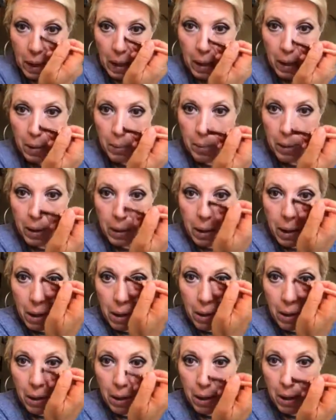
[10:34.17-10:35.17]
A little bit of
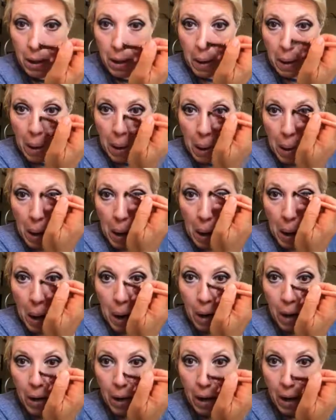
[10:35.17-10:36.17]
color,
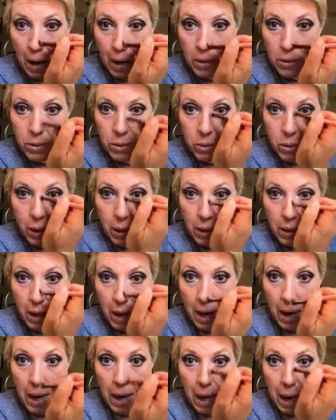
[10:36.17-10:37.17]
straight
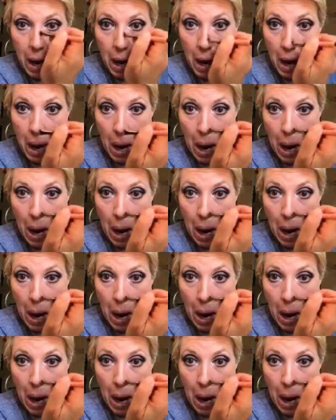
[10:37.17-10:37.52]
line.